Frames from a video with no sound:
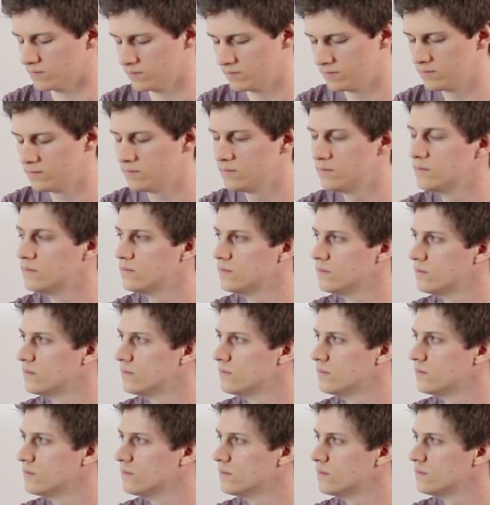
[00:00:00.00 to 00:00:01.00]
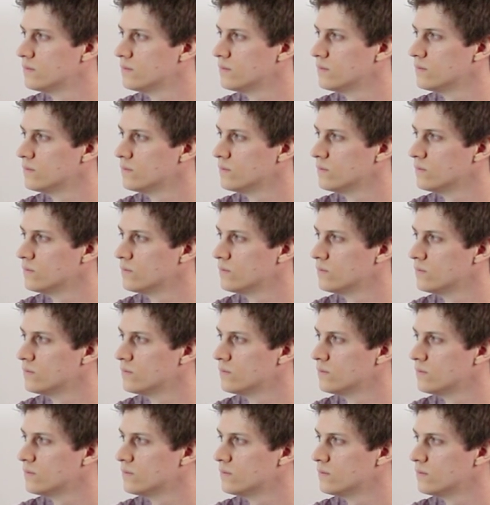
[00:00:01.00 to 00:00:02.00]

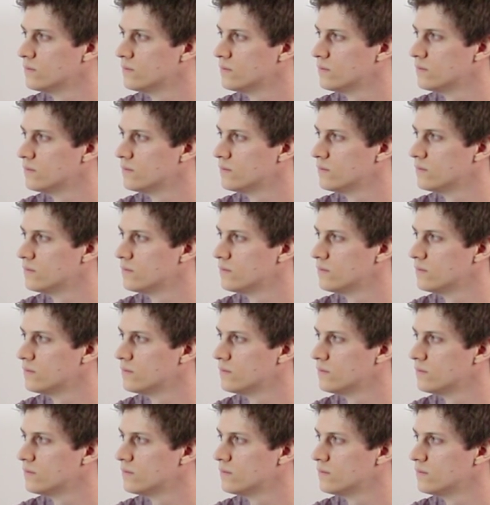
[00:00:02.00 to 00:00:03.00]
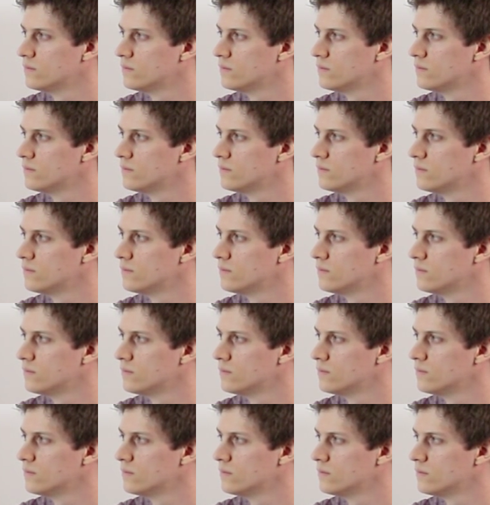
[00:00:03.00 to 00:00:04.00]

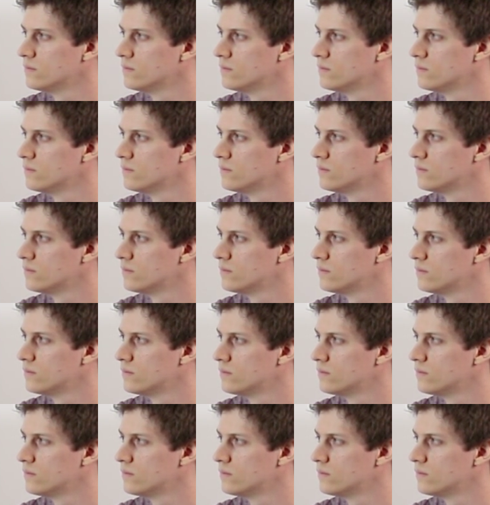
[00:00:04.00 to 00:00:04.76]
The person shown says nothing.